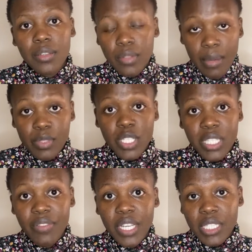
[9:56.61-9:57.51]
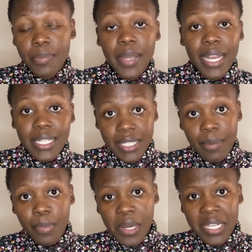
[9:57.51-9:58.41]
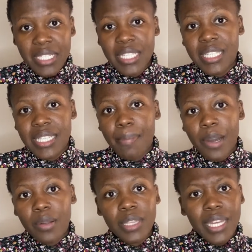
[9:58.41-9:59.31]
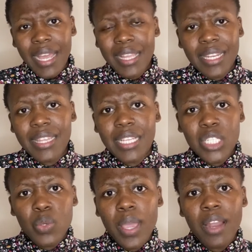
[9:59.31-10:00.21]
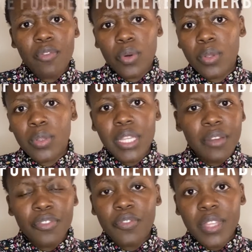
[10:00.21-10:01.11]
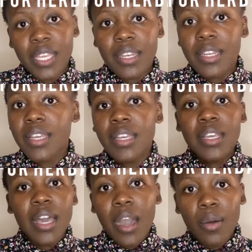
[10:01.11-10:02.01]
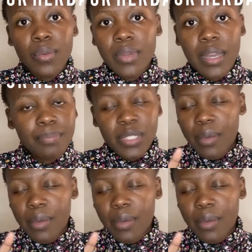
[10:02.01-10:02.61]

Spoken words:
I'm just giving a typical example, and tea is about 312 or 315. I'm